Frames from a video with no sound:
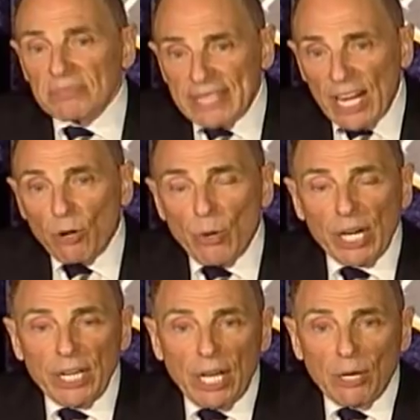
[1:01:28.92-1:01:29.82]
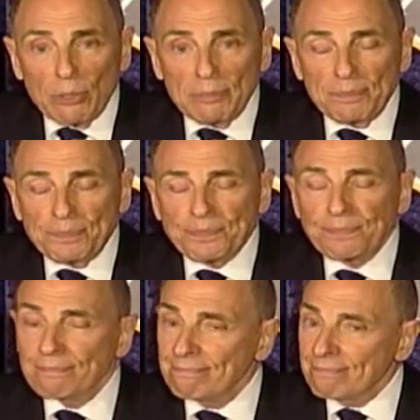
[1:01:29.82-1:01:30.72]
They don't want to know.
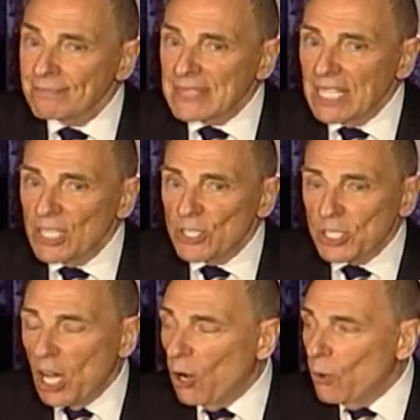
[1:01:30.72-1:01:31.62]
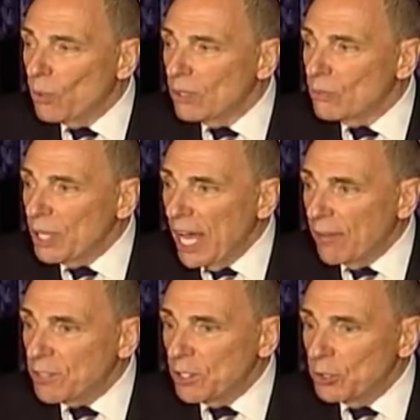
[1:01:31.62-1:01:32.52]
So we
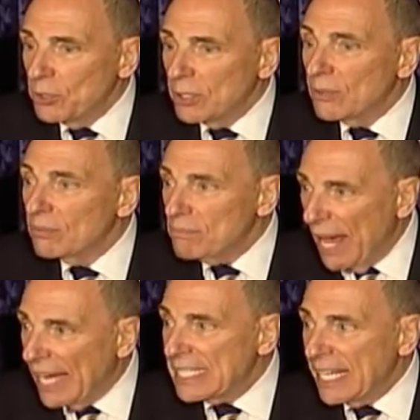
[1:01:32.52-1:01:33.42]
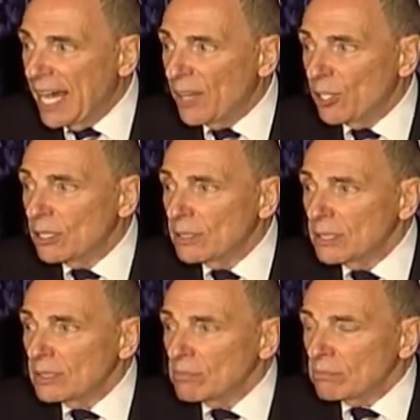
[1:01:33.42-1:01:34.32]
have to band together,
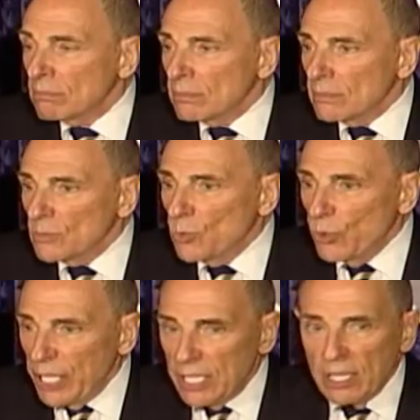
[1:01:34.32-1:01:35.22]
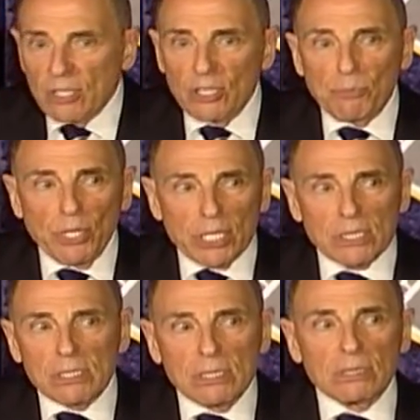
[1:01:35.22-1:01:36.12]
read the good
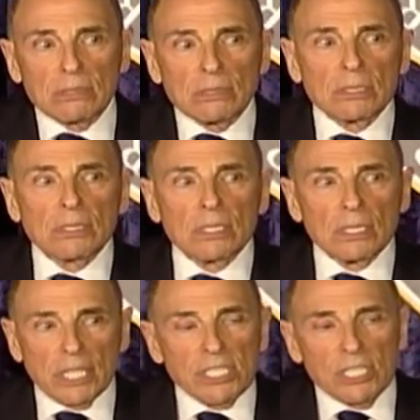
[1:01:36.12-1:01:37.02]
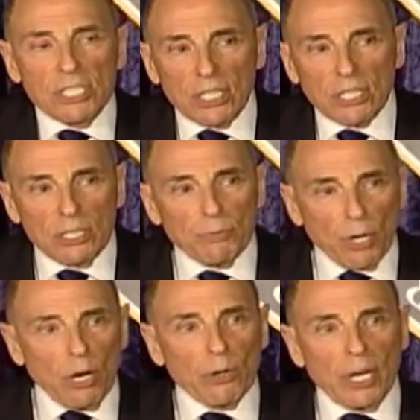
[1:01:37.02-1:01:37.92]
books, listen to the good
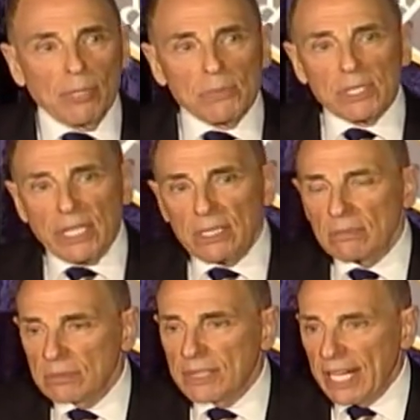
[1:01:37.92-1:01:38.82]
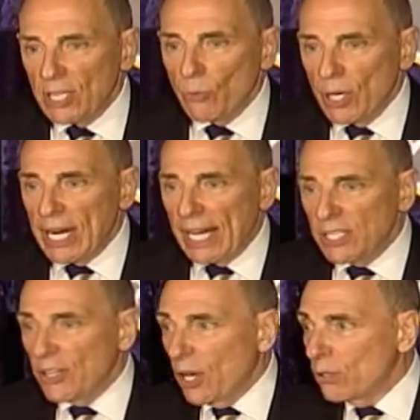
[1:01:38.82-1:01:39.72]
programs, and get the word out
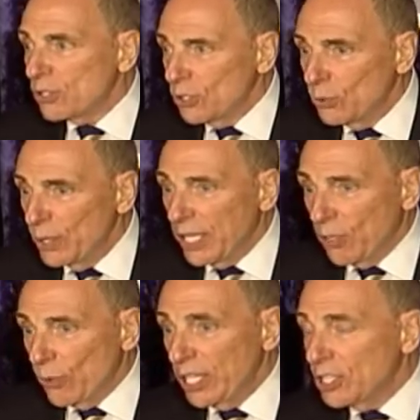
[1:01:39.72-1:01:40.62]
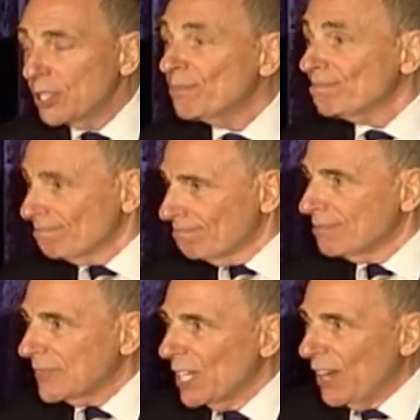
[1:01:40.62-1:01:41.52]
to those who we can reach.
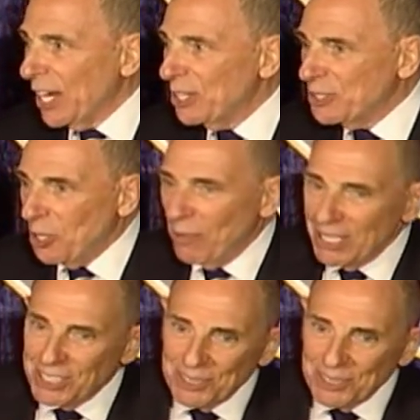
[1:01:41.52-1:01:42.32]
Thank you so much.